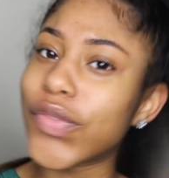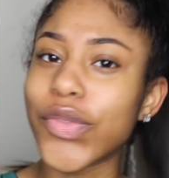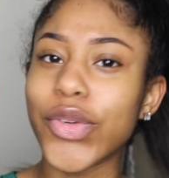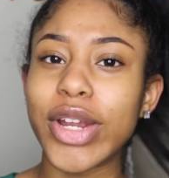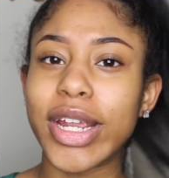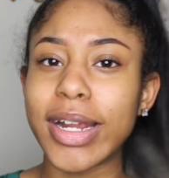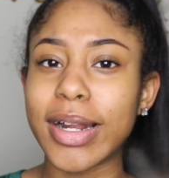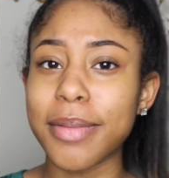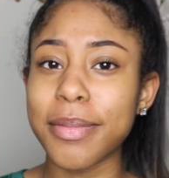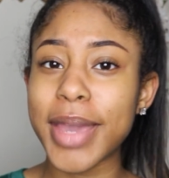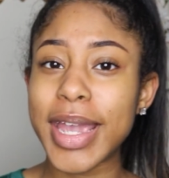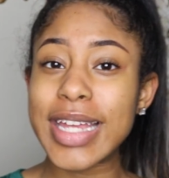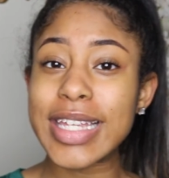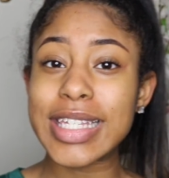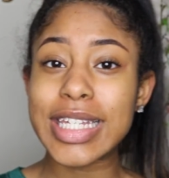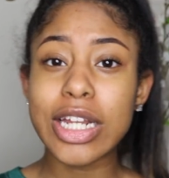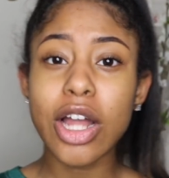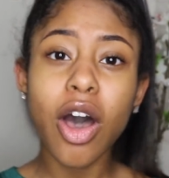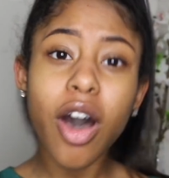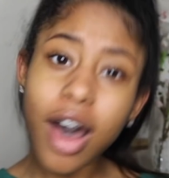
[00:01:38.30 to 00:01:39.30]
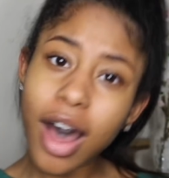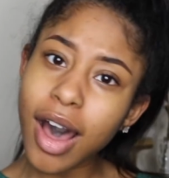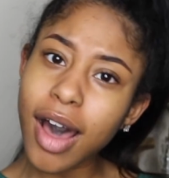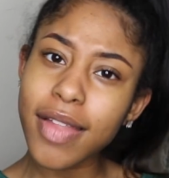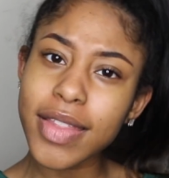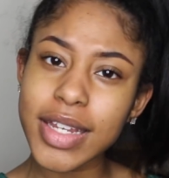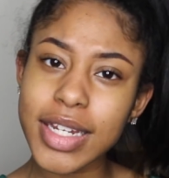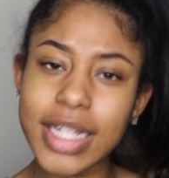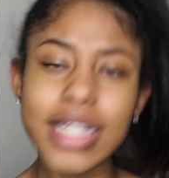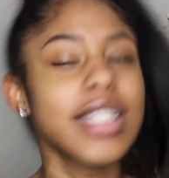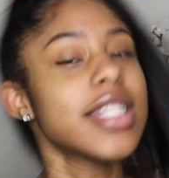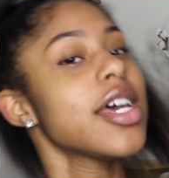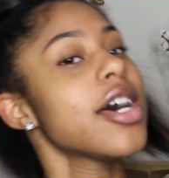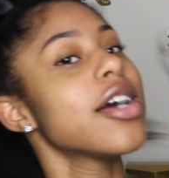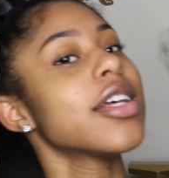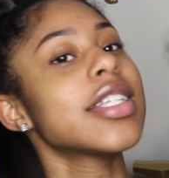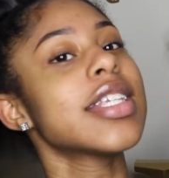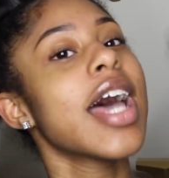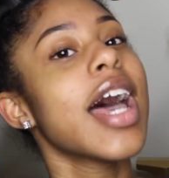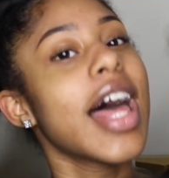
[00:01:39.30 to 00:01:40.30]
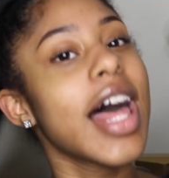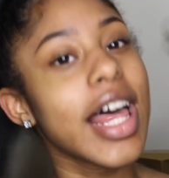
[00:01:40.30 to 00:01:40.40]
freaking amazing. All the details